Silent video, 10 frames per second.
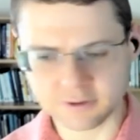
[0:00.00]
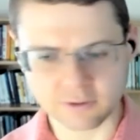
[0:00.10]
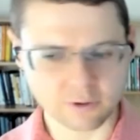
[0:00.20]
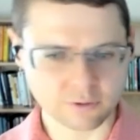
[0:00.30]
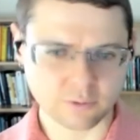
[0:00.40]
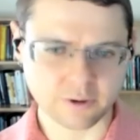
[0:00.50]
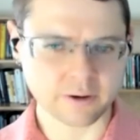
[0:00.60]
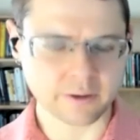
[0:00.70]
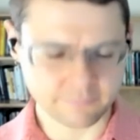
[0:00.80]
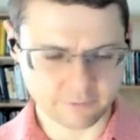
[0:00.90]
So don't
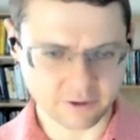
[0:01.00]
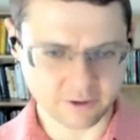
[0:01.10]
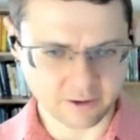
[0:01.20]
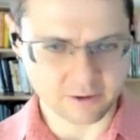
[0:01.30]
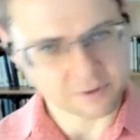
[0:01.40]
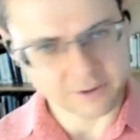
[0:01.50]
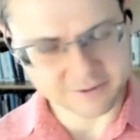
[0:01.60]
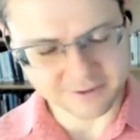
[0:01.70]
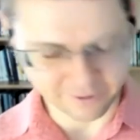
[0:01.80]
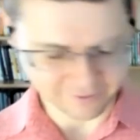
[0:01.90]
worry if you're here
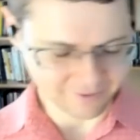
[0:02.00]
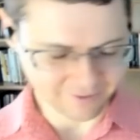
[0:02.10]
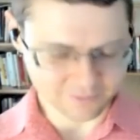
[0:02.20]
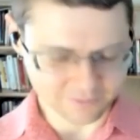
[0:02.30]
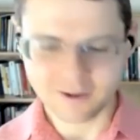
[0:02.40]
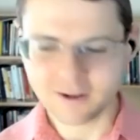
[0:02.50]
present right now.